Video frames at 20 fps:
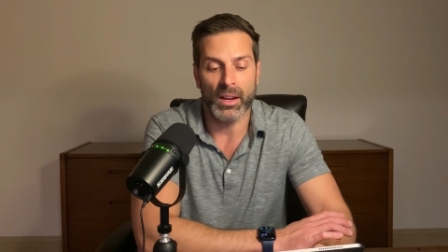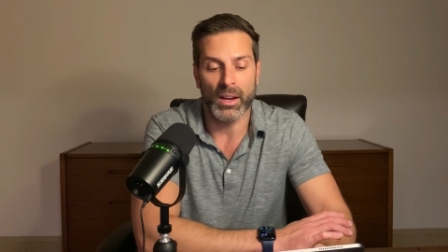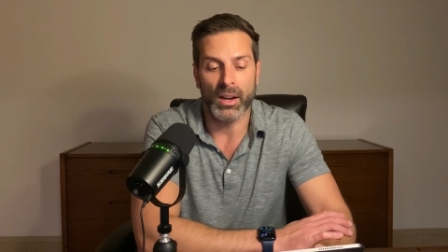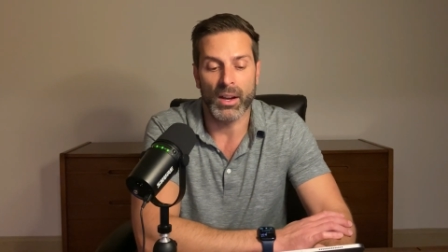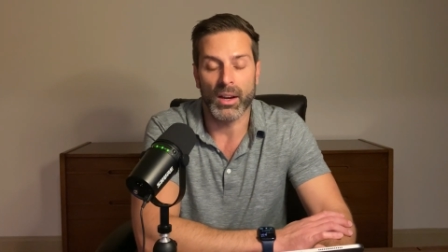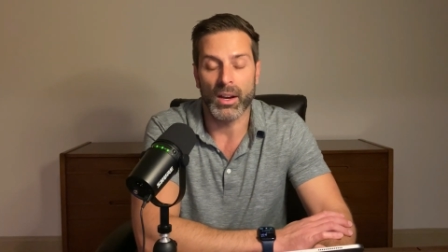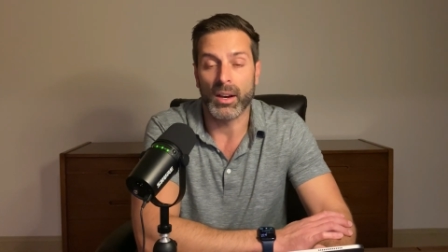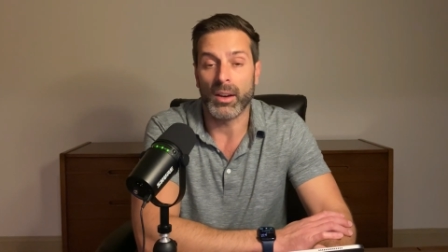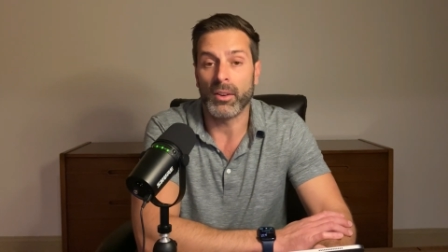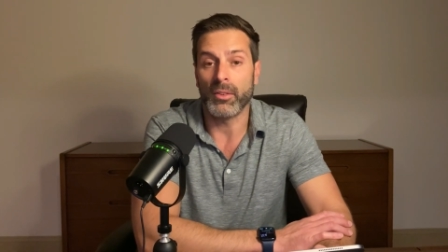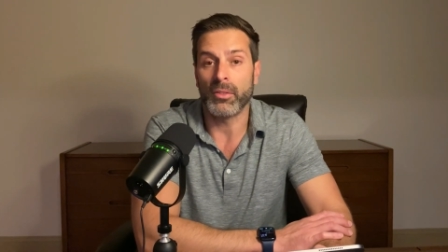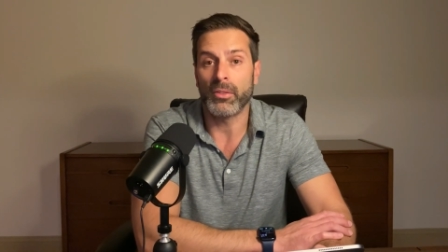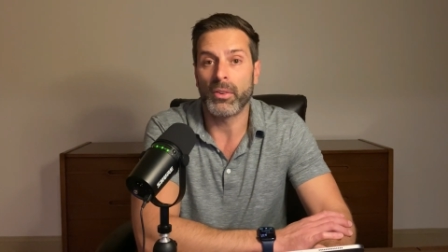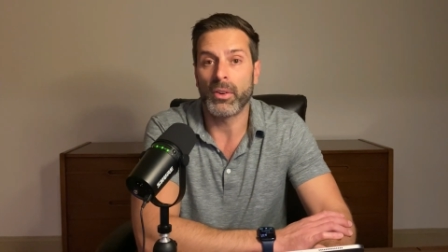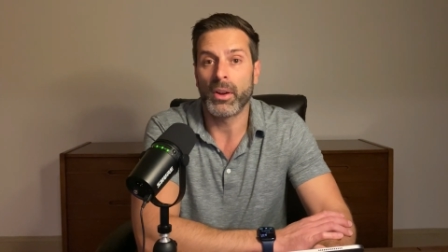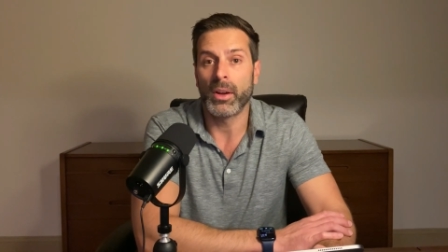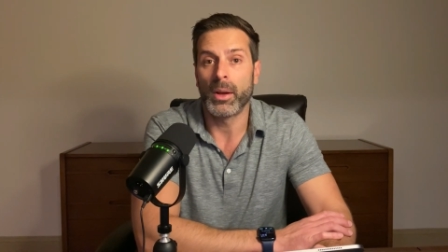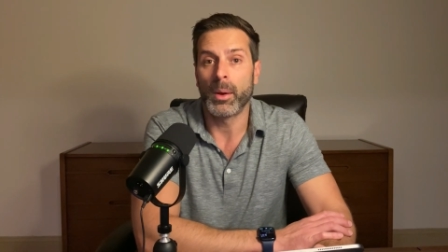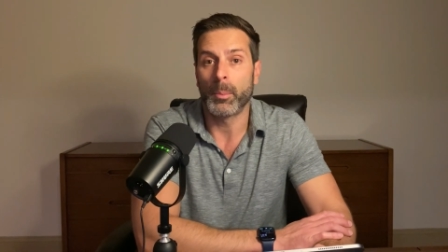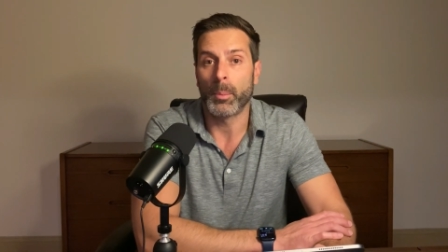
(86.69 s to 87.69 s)
of
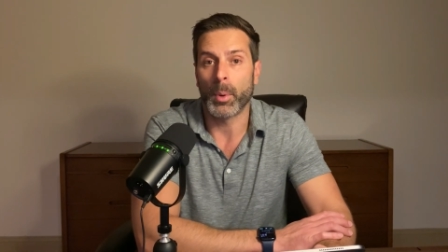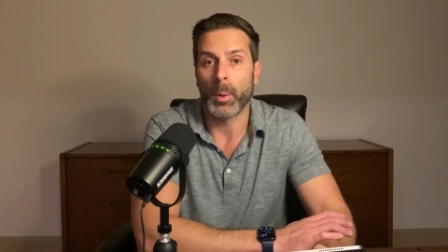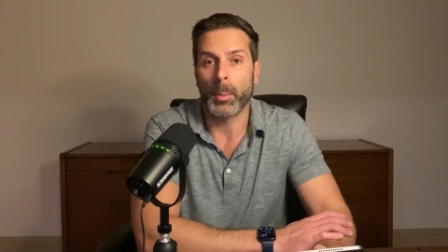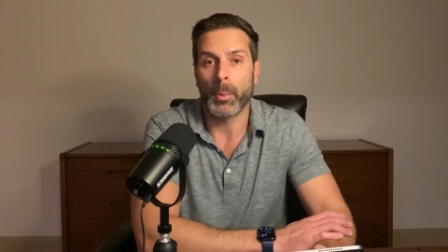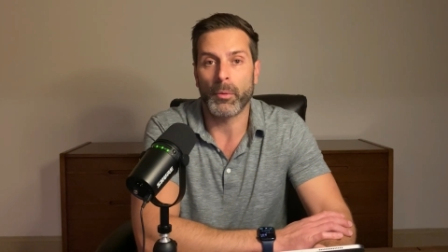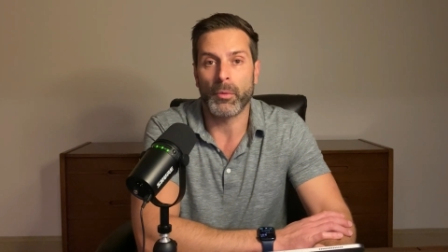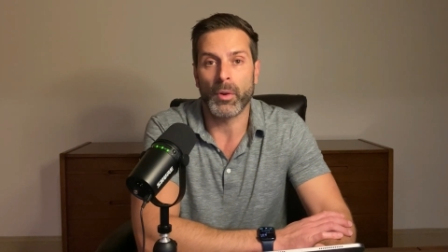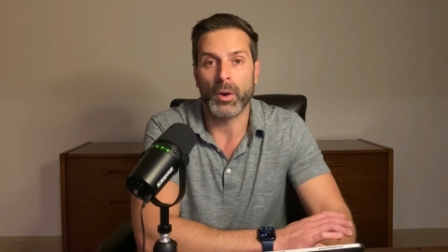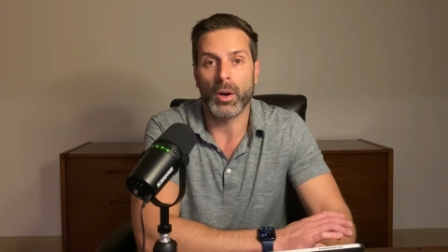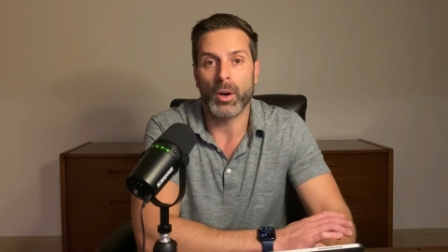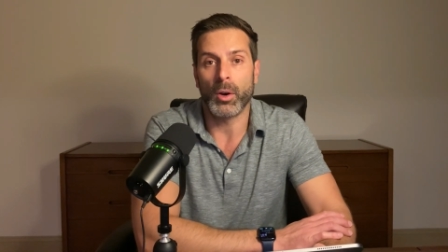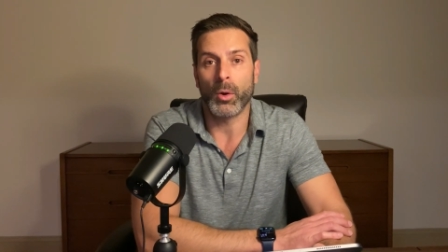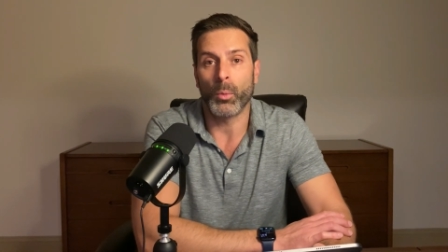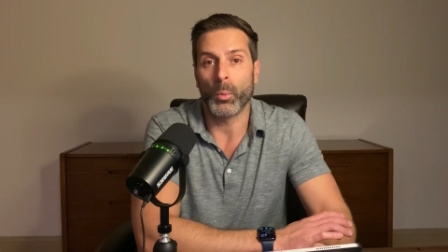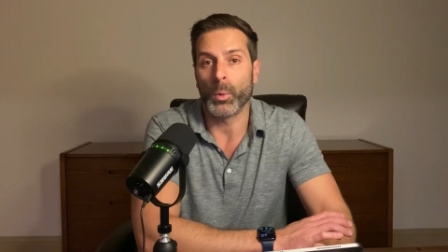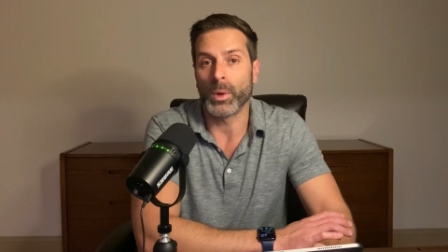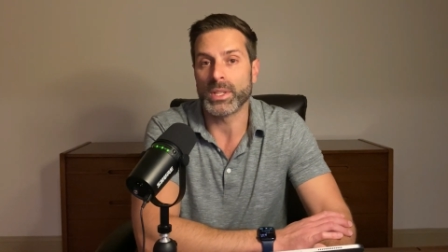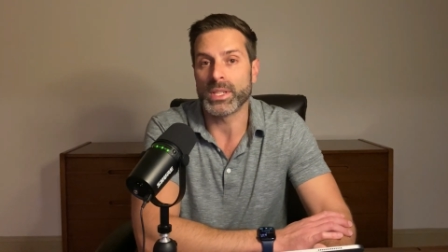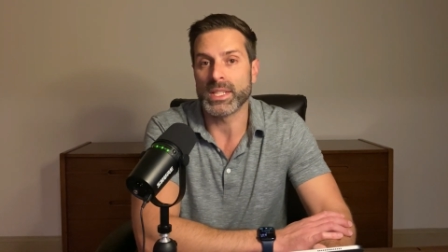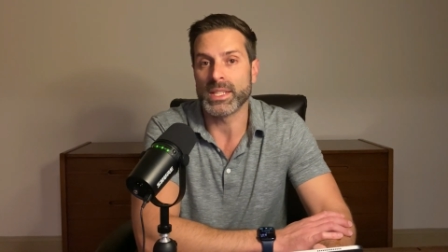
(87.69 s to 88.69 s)
propofol,
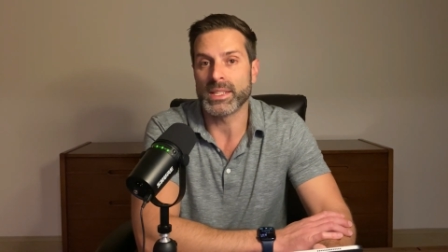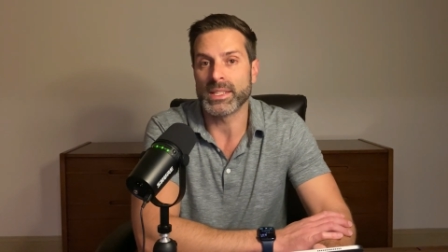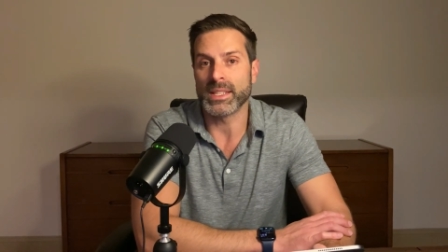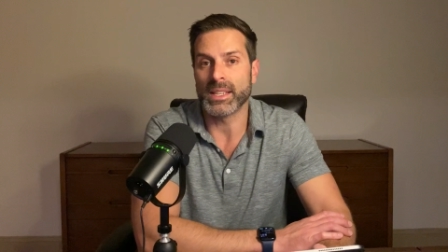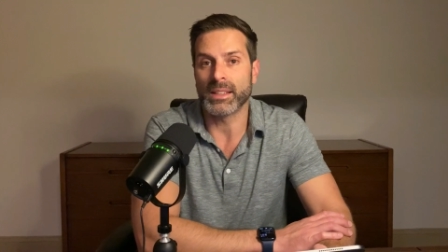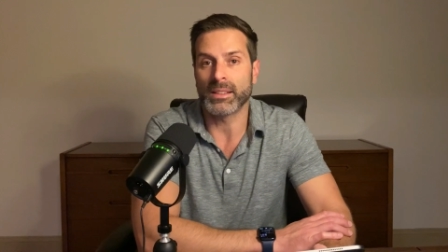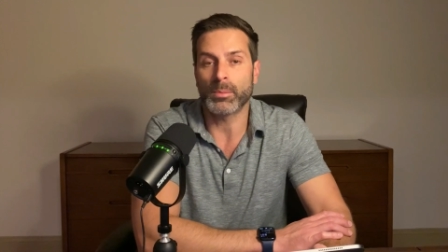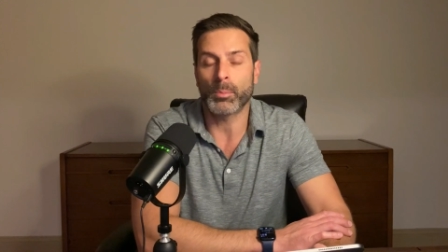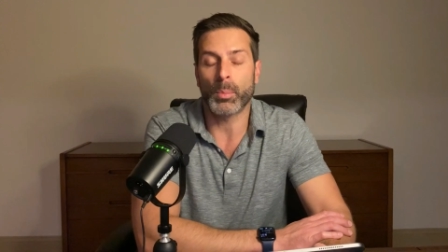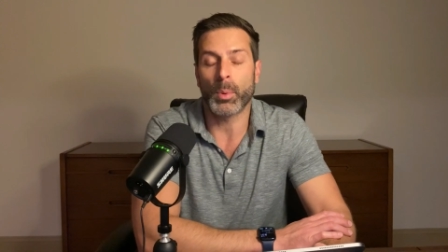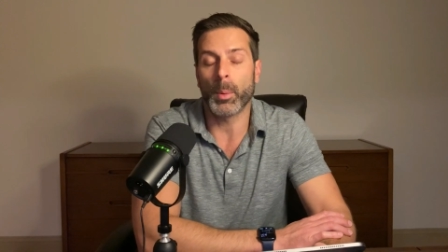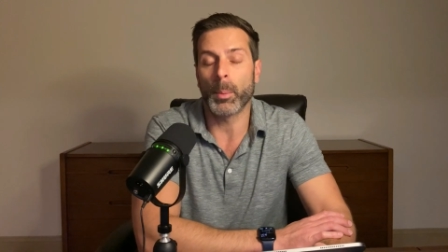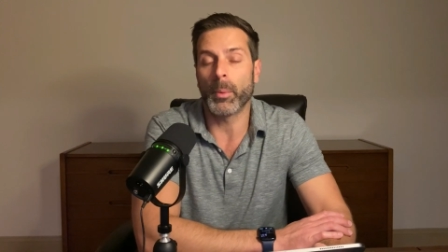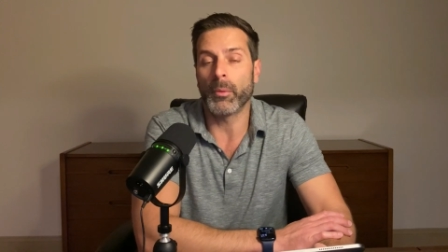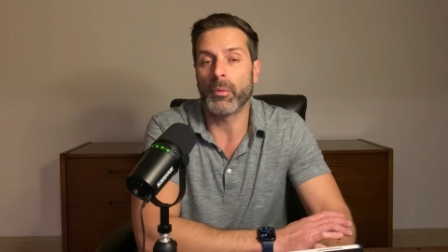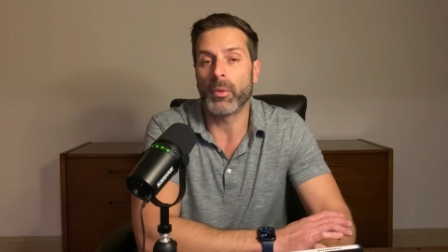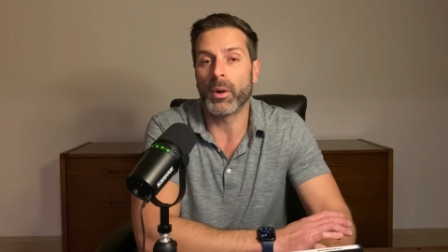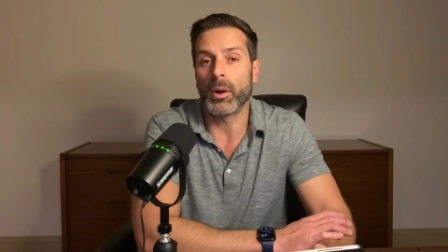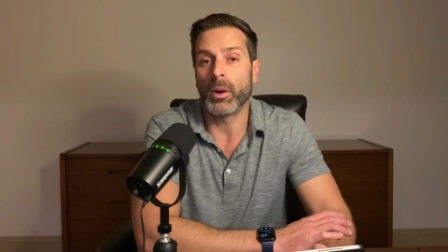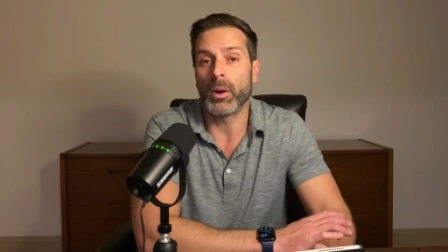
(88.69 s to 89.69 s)
which is this
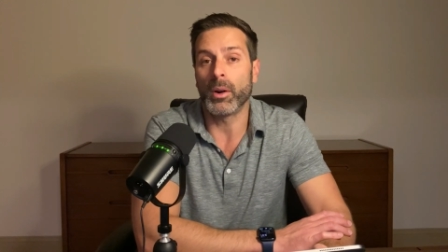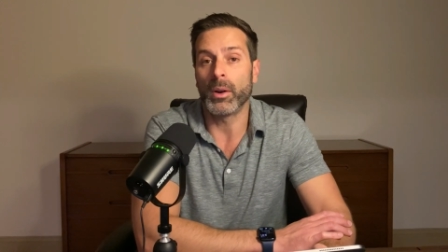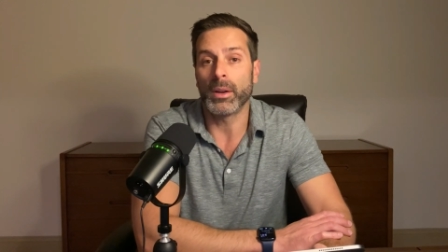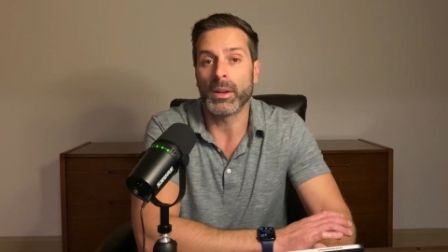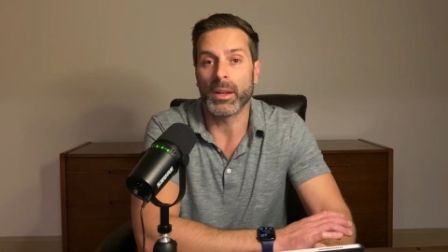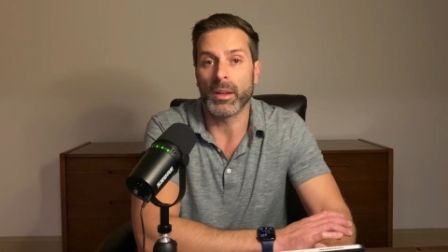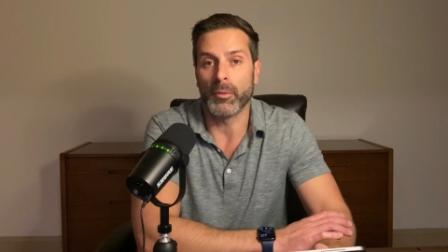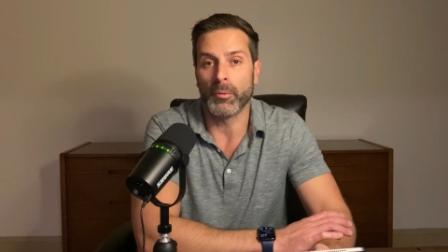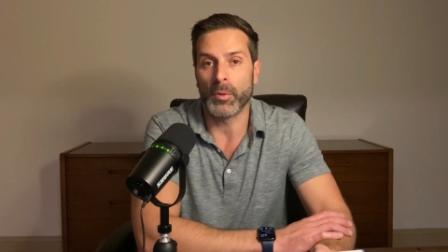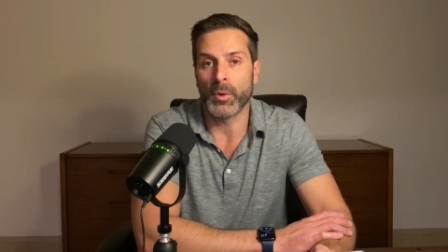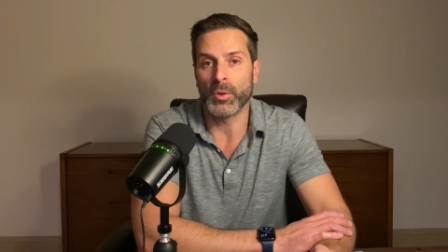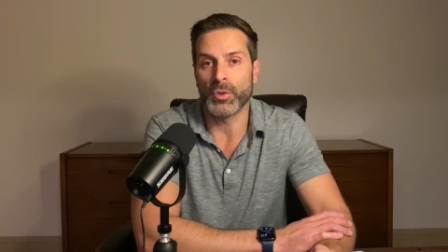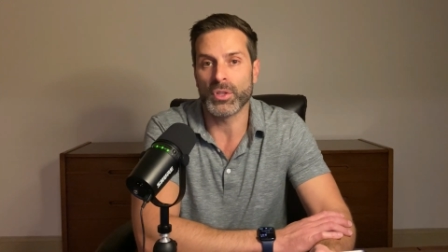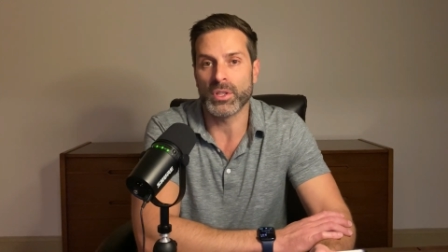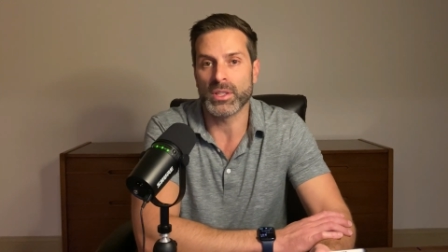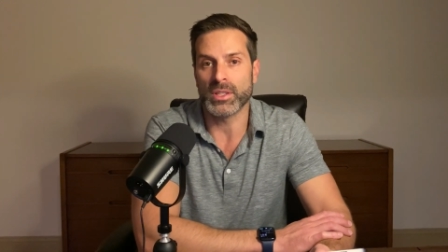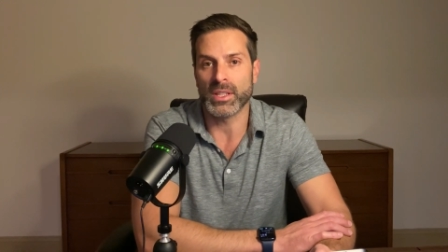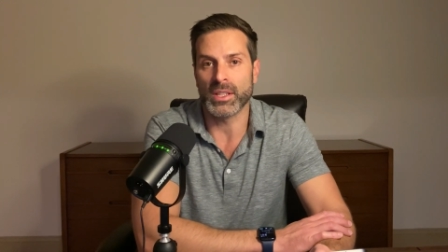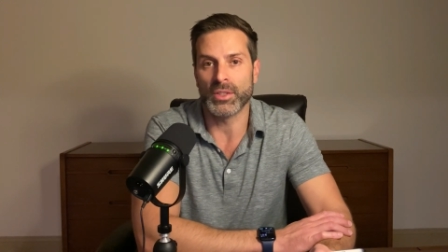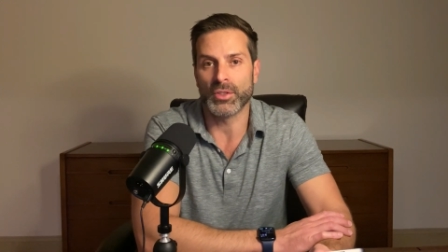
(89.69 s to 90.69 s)
propofol
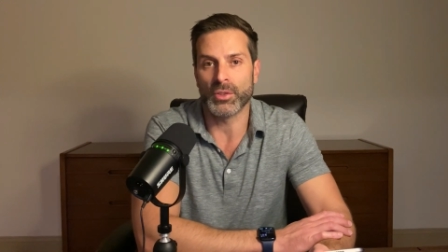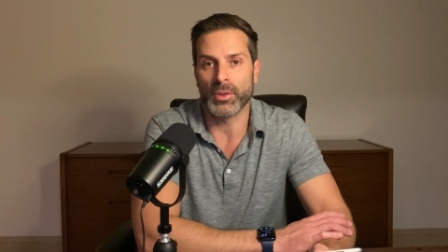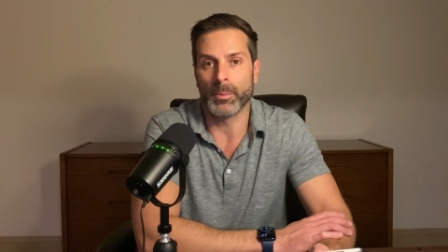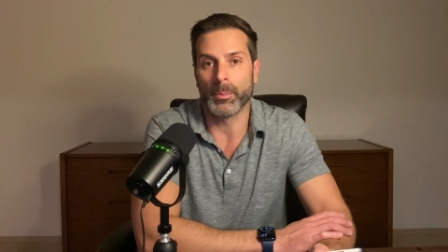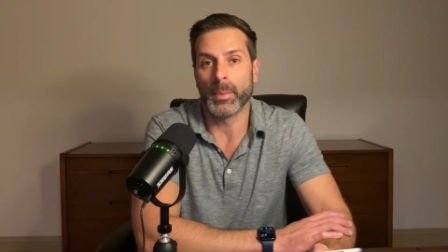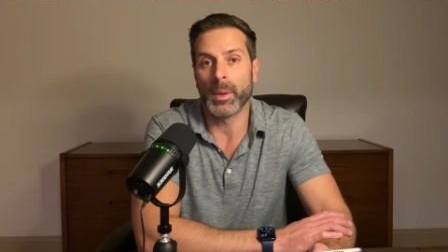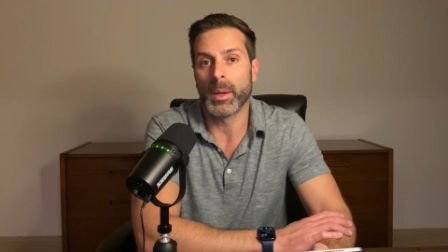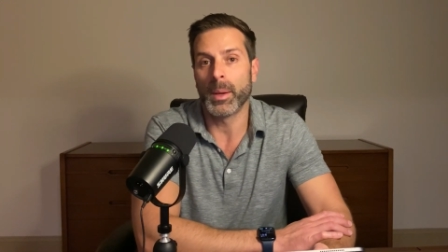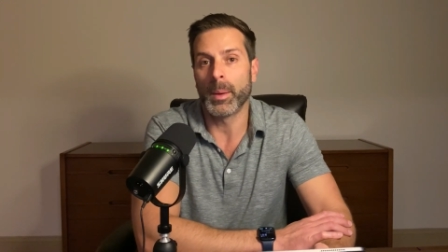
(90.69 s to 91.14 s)
infusion syndrome,